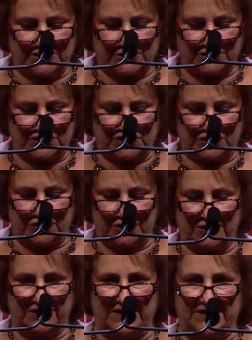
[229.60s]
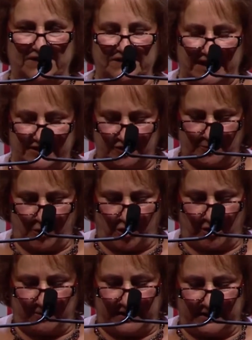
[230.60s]
ensure that the State
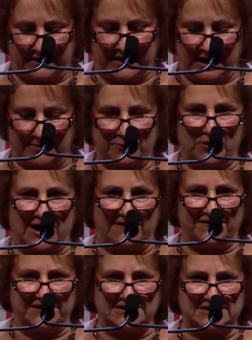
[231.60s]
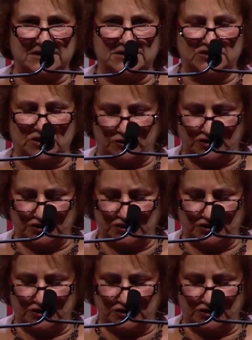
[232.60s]
Department, nonprofits, social